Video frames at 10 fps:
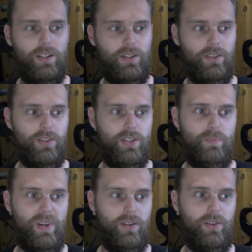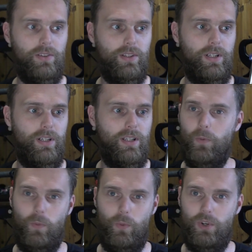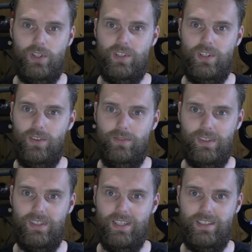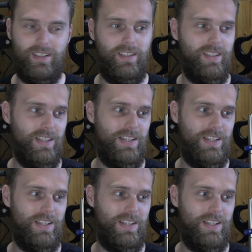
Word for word: to this pen holder works fantastically,